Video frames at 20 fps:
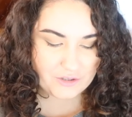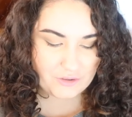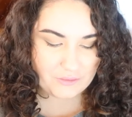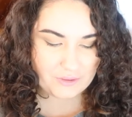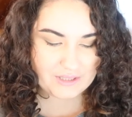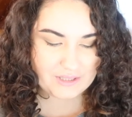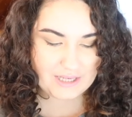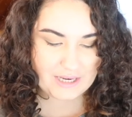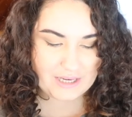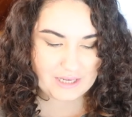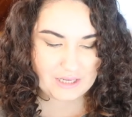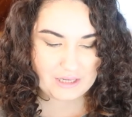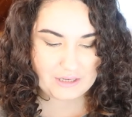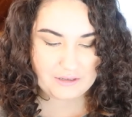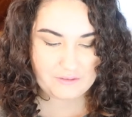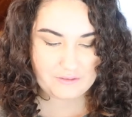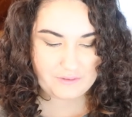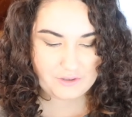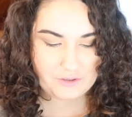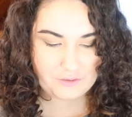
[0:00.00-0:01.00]
towards any
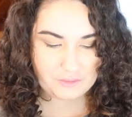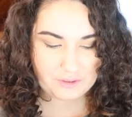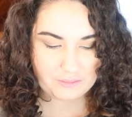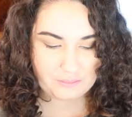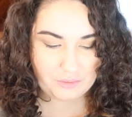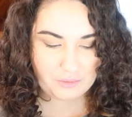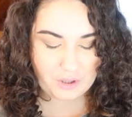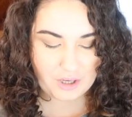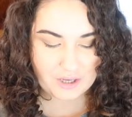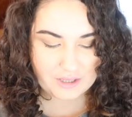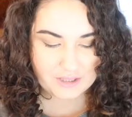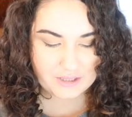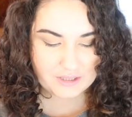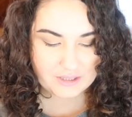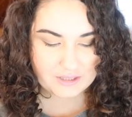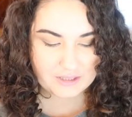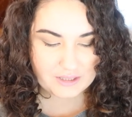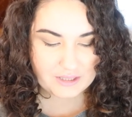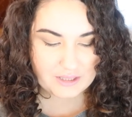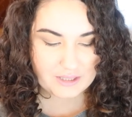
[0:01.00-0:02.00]
individual
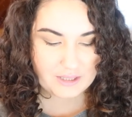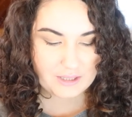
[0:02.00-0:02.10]
product.